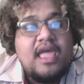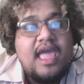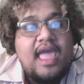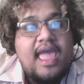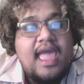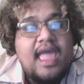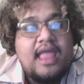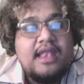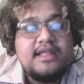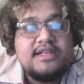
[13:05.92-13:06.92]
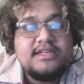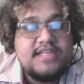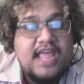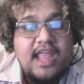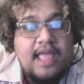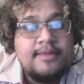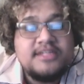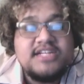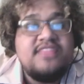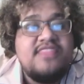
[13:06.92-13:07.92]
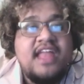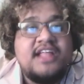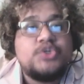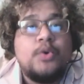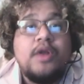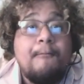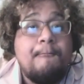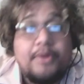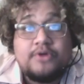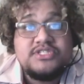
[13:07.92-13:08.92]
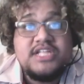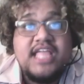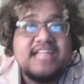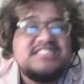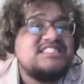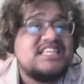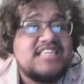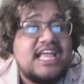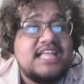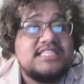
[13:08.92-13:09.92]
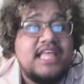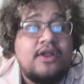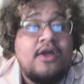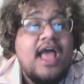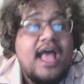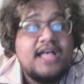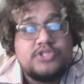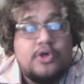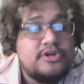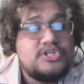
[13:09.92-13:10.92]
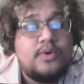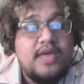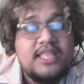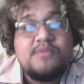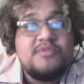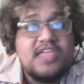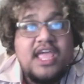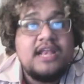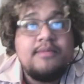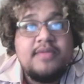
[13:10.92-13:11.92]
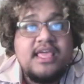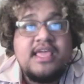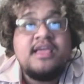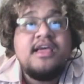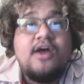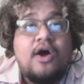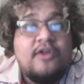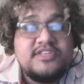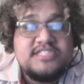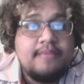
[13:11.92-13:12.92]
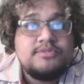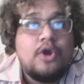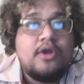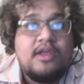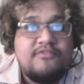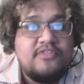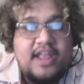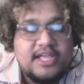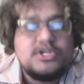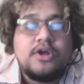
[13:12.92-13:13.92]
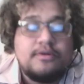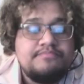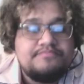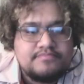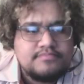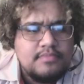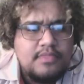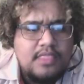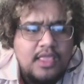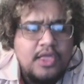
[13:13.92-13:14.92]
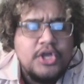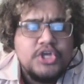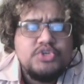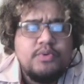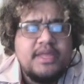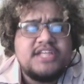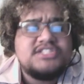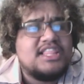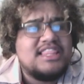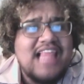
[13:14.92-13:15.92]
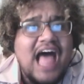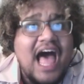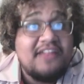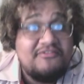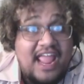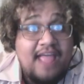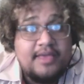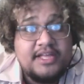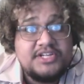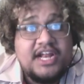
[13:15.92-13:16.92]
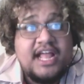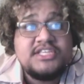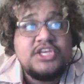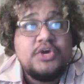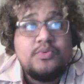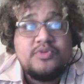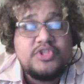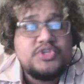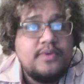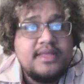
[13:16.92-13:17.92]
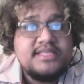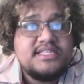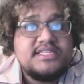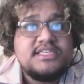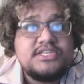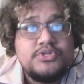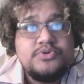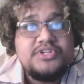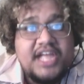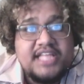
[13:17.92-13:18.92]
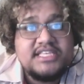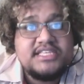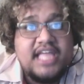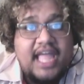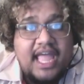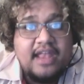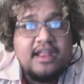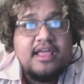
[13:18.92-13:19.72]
and 10 damage, and then it's going to burst again 6 seconds later as long as you don't hit them with Kingdom Key on the same target for the next turn. So it does a lot of damage. It has, with the 2 instances and 2 chances to hit,